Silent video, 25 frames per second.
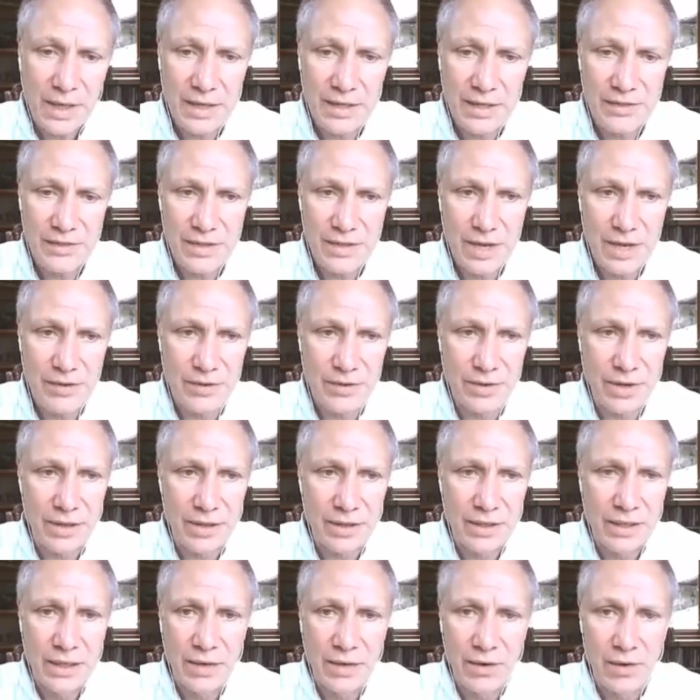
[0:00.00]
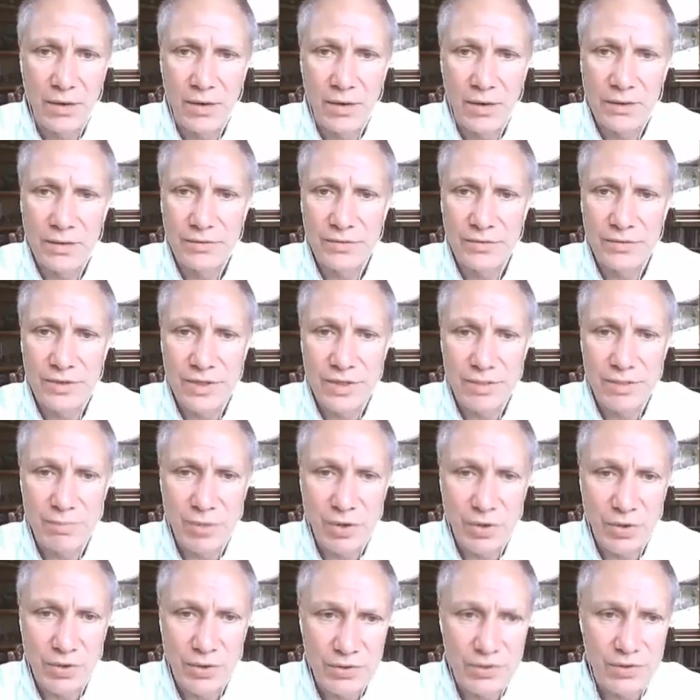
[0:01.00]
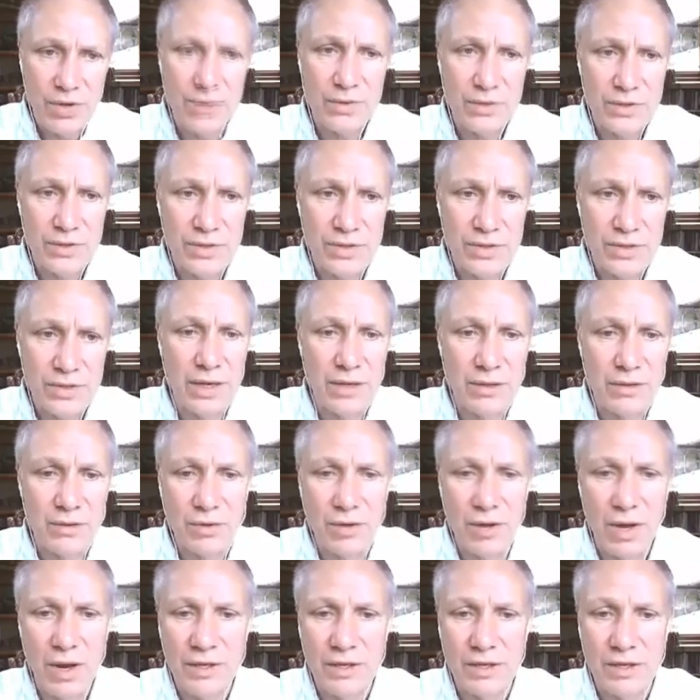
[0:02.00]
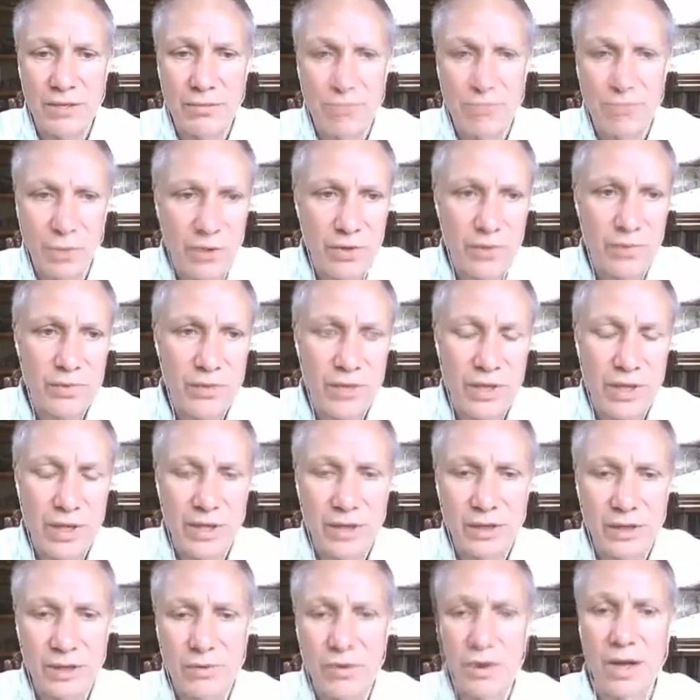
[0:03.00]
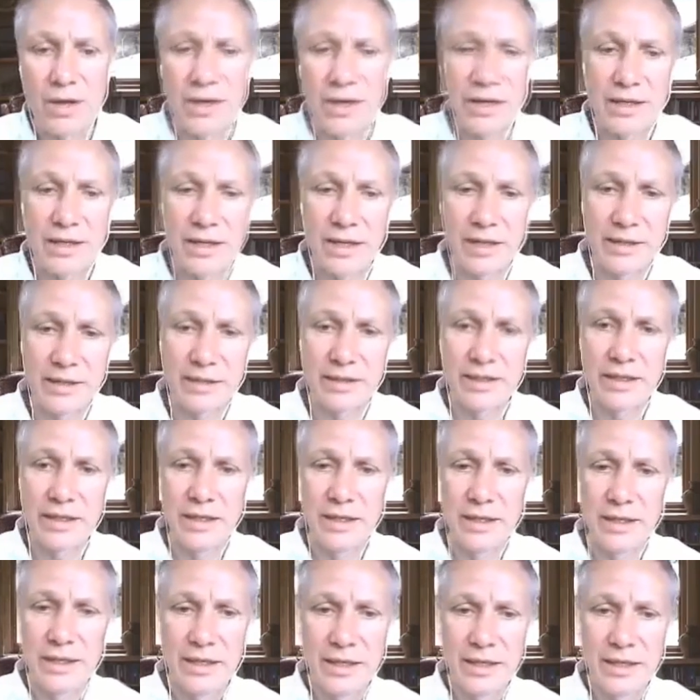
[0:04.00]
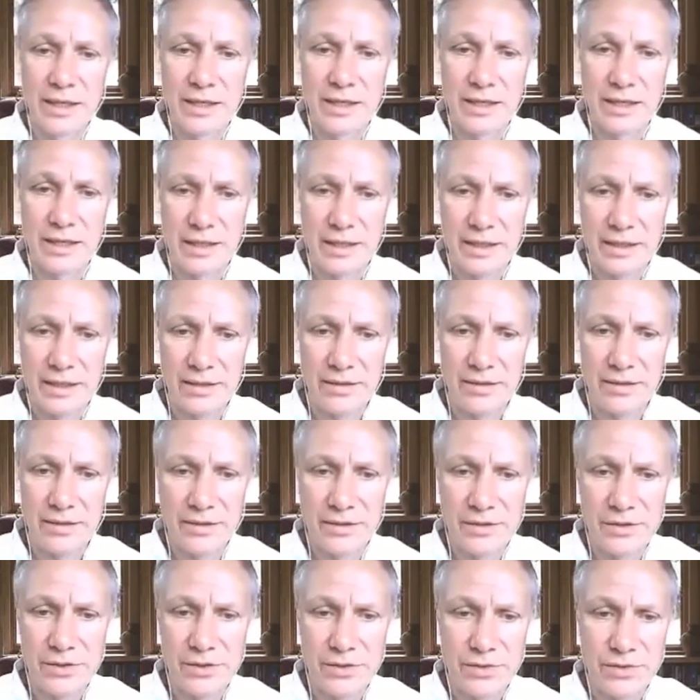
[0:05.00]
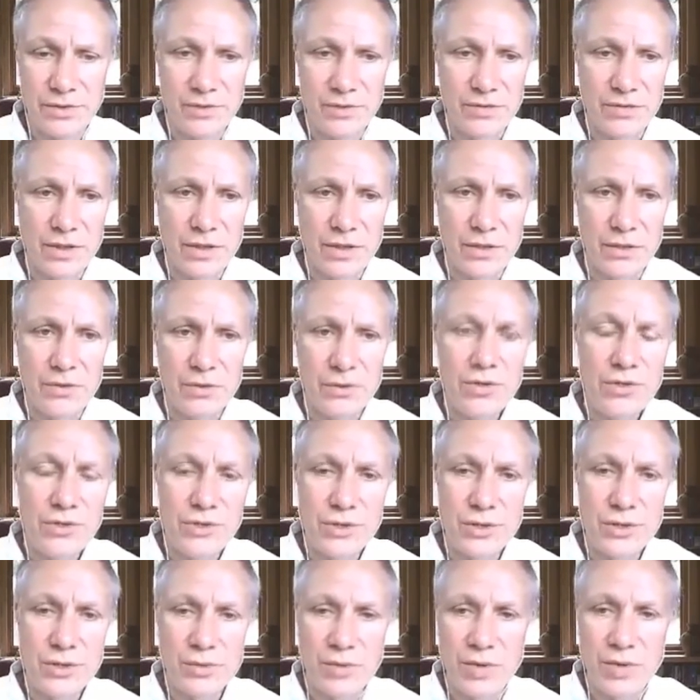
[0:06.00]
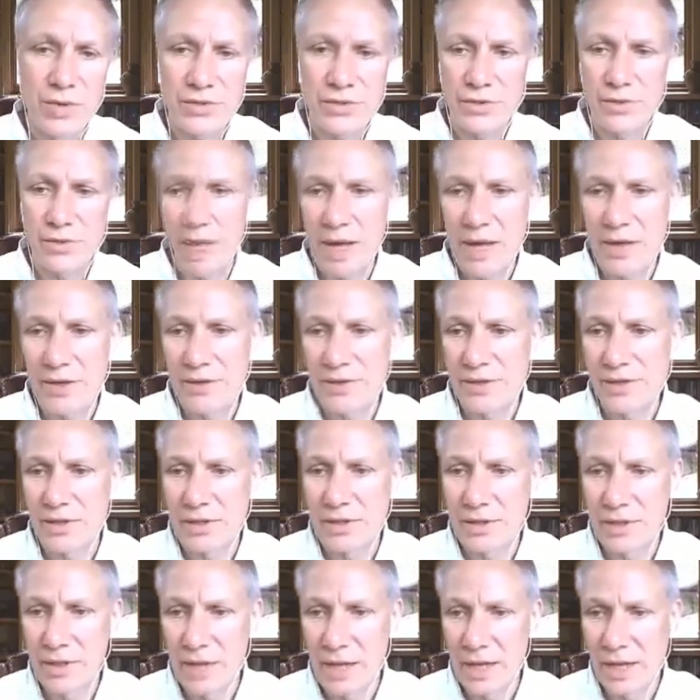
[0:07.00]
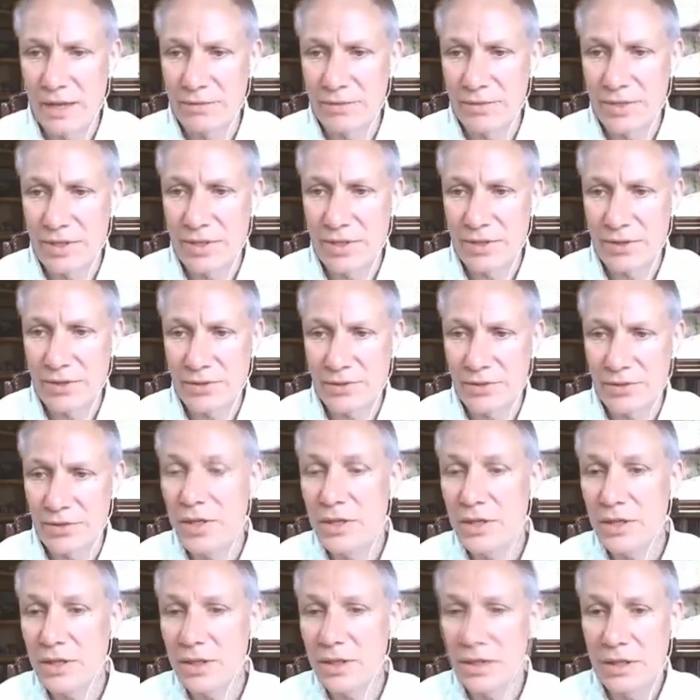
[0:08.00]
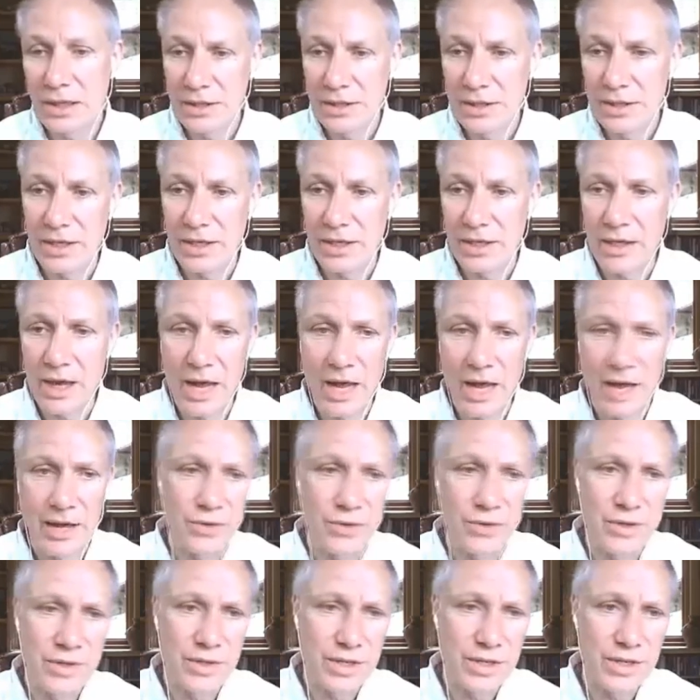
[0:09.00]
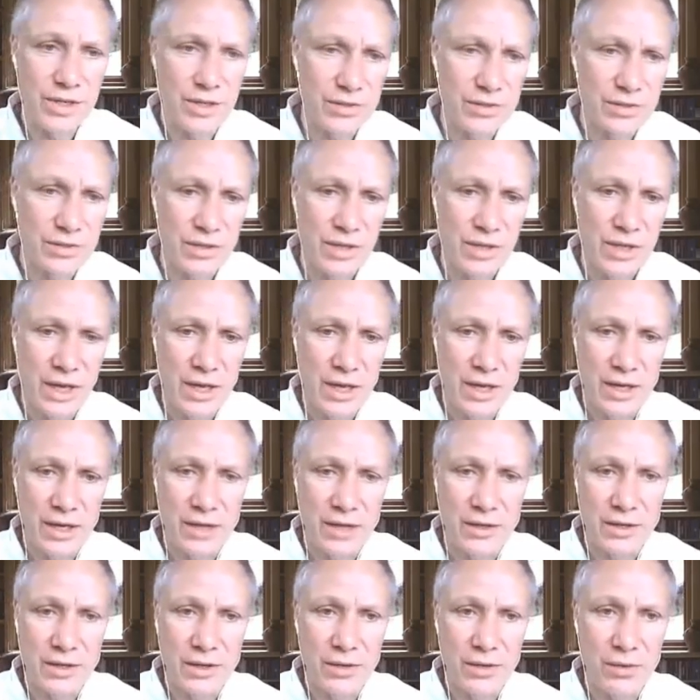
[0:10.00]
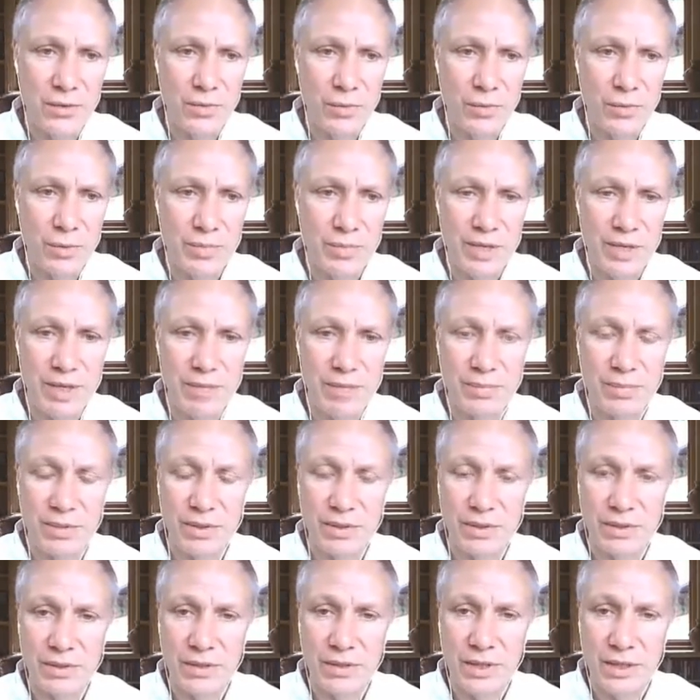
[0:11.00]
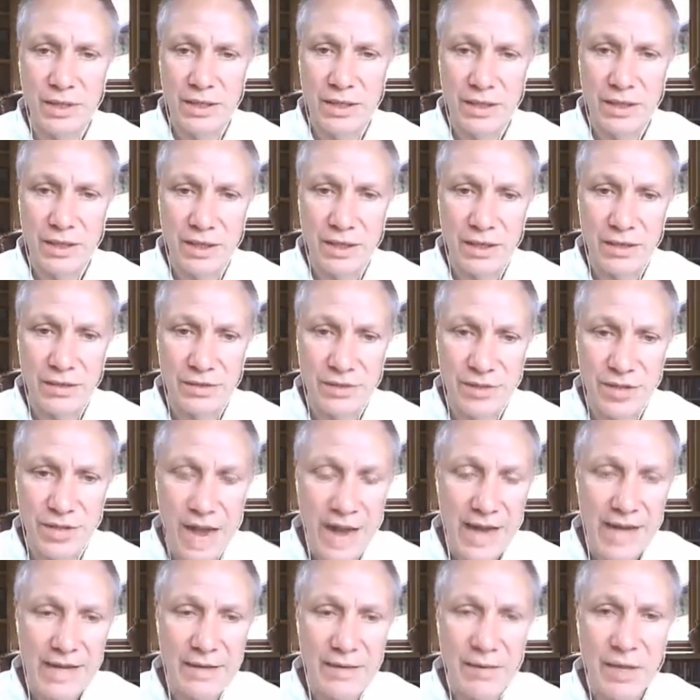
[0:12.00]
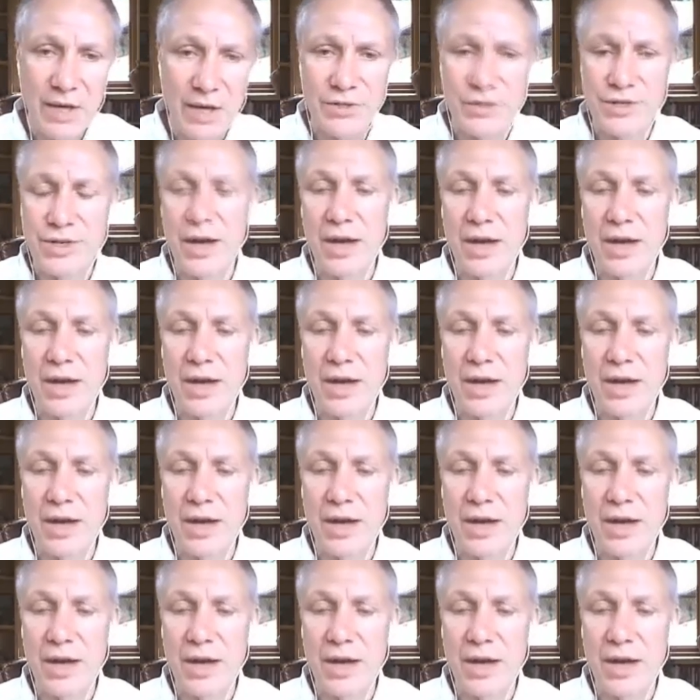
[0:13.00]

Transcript: etc. All of the protozoans that are chronic, worms that are chronic. And uh, this is sort of the illusion of Western medicine that we are still like a hundred years ago where people died much